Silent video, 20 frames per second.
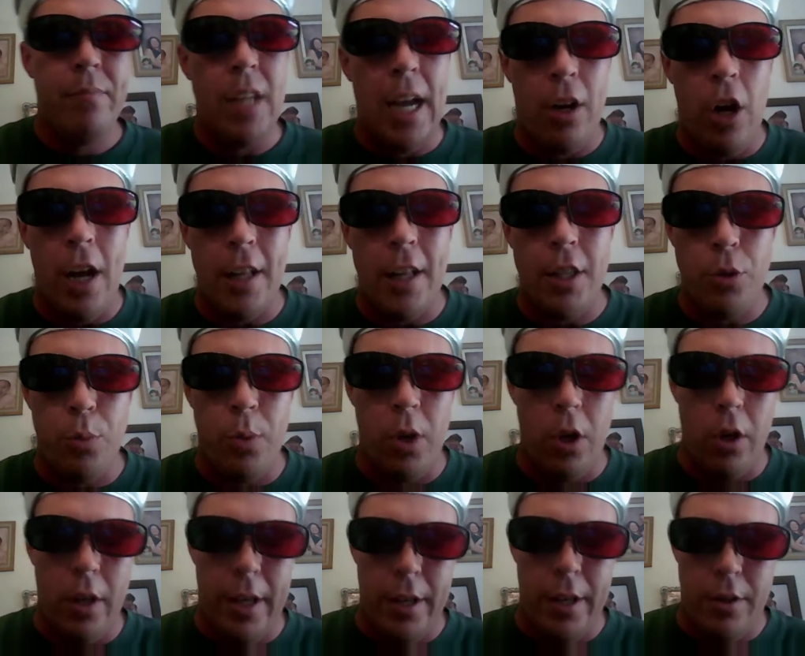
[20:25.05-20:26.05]
I caught this one
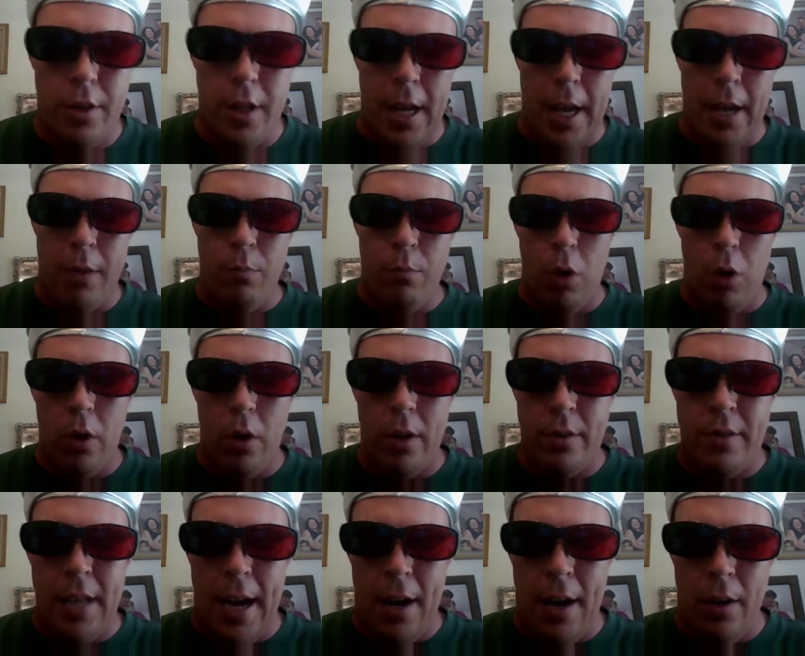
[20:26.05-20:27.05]
earlier today. Wrote
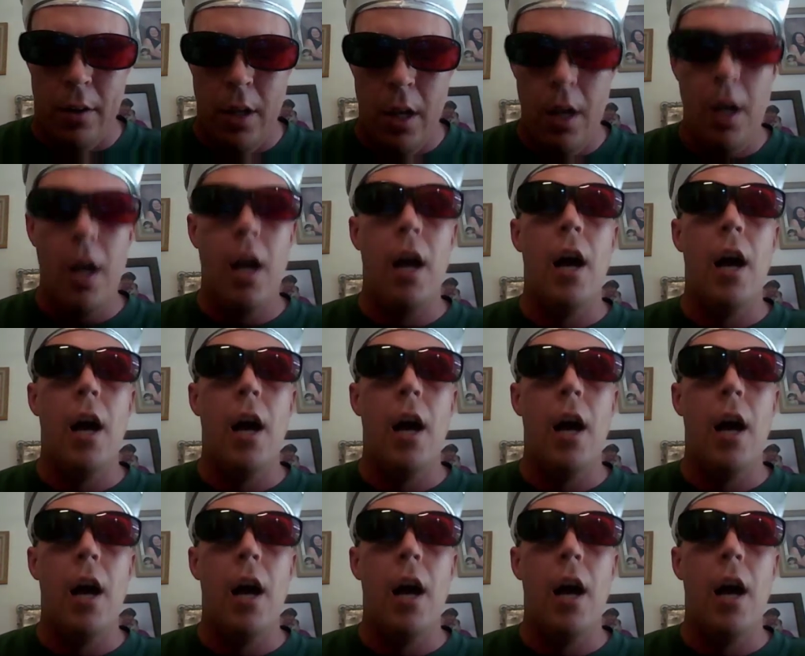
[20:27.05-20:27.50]
it down.